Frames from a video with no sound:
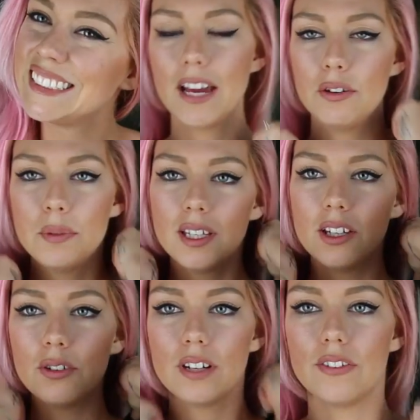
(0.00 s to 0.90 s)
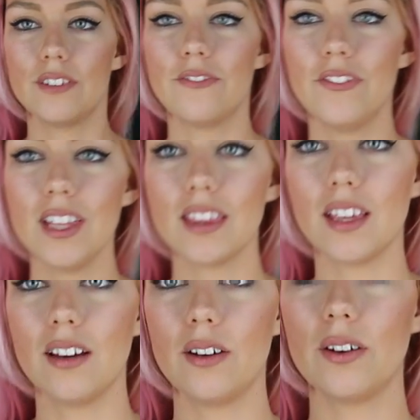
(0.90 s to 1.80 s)
It would be cute if it fit
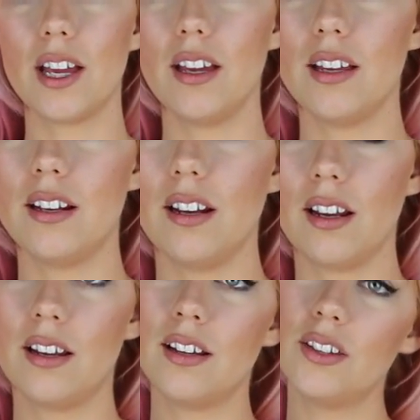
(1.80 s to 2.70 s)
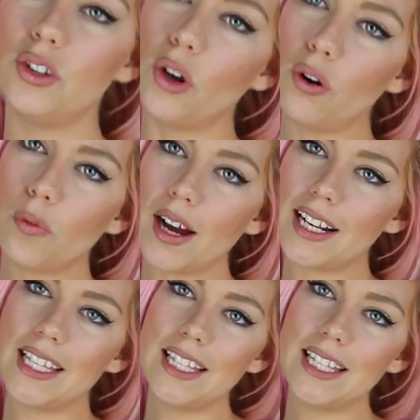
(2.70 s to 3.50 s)
though and don't want